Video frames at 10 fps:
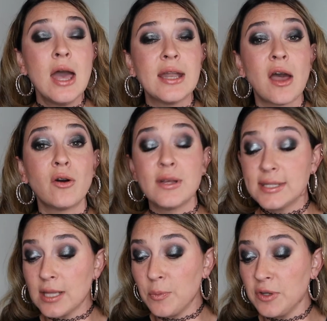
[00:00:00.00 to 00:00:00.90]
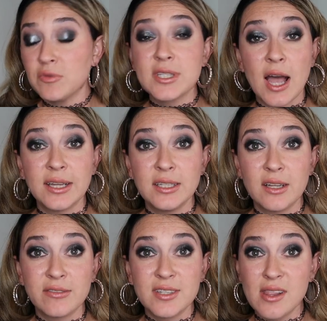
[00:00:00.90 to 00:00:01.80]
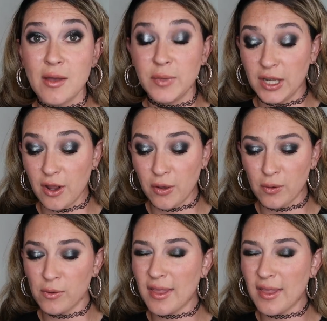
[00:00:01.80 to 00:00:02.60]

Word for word: Now, someone was kind enough to let me know